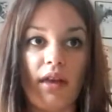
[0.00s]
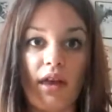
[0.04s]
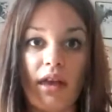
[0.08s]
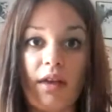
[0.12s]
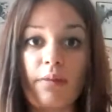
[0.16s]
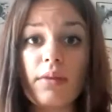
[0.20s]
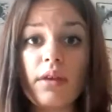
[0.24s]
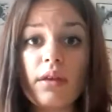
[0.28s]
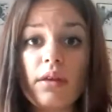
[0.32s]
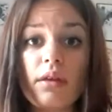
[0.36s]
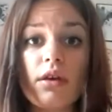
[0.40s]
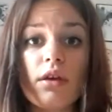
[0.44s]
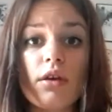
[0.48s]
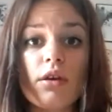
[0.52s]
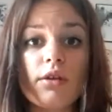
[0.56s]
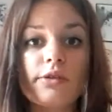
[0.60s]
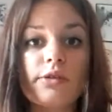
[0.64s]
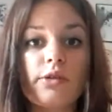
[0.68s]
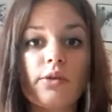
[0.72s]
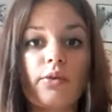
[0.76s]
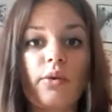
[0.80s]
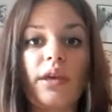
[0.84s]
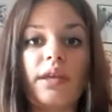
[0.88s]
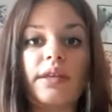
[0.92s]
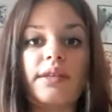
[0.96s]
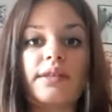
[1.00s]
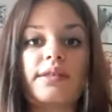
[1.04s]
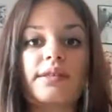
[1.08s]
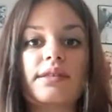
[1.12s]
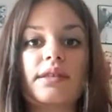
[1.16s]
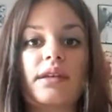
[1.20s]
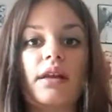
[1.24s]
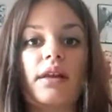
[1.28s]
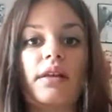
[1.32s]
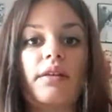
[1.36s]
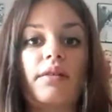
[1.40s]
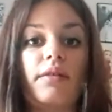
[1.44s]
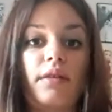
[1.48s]
aim to
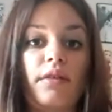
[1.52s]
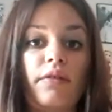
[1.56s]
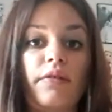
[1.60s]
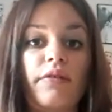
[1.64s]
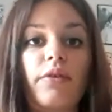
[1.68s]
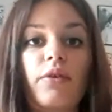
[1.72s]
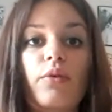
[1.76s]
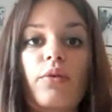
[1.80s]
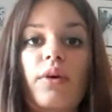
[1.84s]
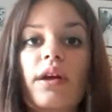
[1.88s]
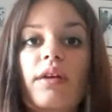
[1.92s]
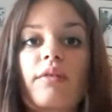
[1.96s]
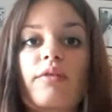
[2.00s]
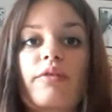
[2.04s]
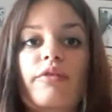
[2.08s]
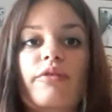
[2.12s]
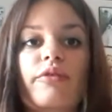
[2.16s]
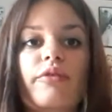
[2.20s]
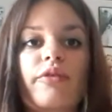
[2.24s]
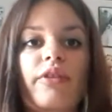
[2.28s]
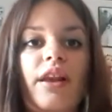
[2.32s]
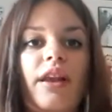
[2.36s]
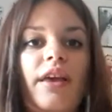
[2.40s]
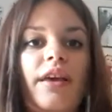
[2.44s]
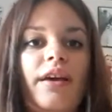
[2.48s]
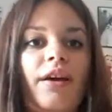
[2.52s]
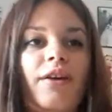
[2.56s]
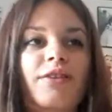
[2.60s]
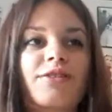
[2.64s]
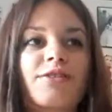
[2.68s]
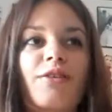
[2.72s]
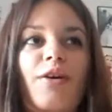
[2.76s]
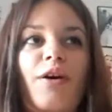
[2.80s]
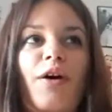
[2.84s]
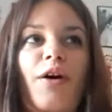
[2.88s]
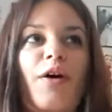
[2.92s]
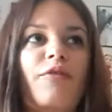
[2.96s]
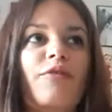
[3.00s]
instill in the viewer
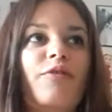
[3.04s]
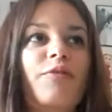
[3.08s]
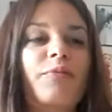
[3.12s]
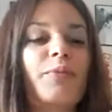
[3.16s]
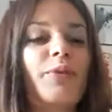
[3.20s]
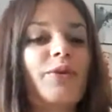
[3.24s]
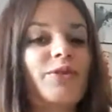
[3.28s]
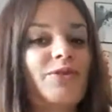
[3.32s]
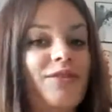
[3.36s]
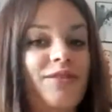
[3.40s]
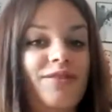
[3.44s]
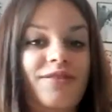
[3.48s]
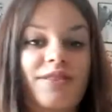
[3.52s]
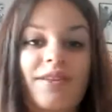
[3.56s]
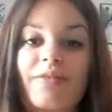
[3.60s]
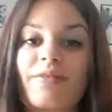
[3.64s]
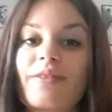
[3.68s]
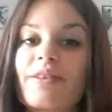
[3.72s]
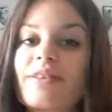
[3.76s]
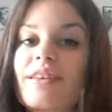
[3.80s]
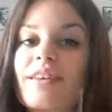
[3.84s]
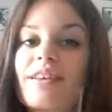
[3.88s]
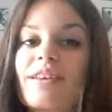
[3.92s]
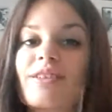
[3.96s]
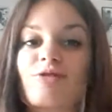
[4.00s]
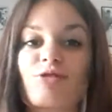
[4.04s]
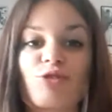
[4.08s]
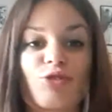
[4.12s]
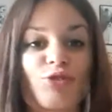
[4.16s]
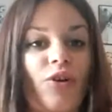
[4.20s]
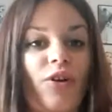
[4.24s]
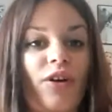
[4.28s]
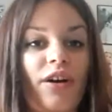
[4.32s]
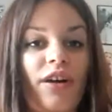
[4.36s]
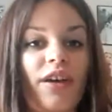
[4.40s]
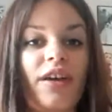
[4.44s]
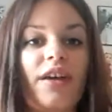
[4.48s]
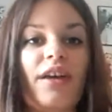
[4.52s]
feelings of positivity,
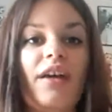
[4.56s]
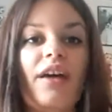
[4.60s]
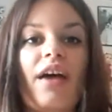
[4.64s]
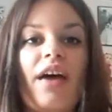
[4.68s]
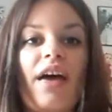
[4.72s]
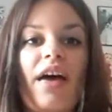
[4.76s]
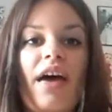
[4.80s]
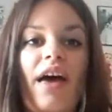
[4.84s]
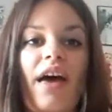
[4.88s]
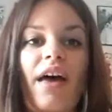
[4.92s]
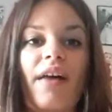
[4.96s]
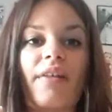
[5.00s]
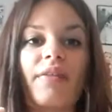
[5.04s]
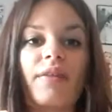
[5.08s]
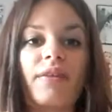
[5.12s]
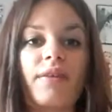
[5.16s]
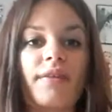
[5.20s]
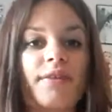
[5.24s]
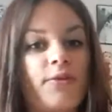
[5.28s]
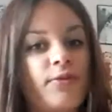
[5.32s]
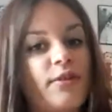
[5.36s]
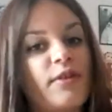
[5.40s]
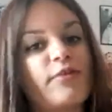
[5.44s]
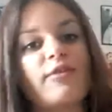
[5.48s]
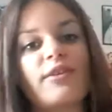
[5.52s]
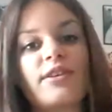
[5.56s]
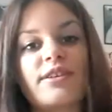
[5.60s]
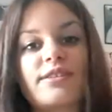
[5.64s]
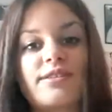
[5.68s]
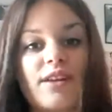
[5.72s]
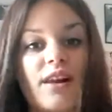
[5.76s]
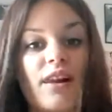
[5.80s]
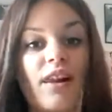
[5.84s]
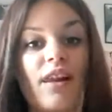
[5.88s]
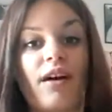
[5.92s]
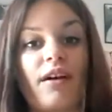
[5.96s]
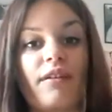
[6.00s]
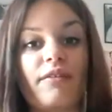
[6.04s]
joy, and
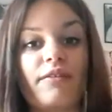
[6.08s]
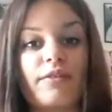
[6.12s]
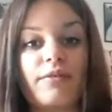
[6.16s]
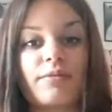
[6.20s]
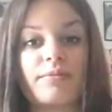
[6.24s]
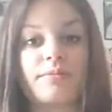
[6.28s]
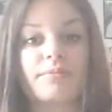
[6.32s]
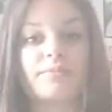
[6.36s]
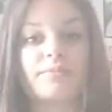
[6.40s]
universal love.